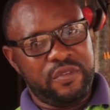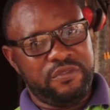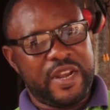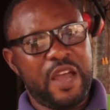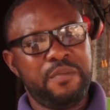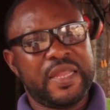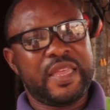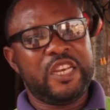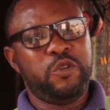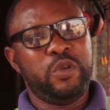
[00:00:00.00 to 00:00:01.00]
For that
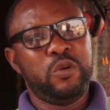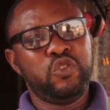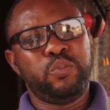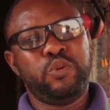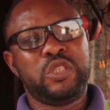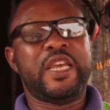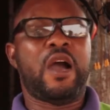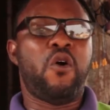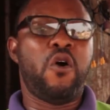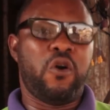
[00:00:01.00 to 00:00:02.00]
matter, they'll be able to put
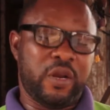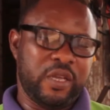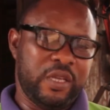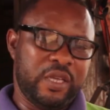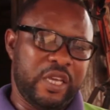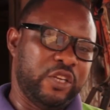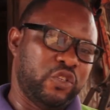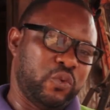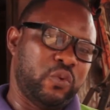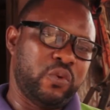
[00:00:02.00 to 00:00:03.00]
their all
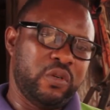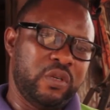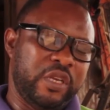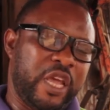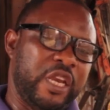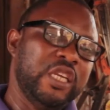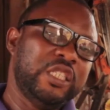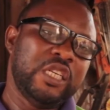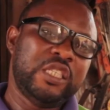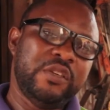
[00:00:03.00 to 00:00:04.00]
into the
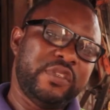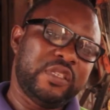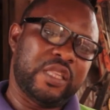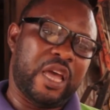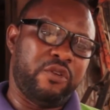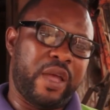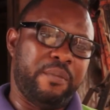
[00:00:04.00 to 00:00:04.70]
initiatives that you are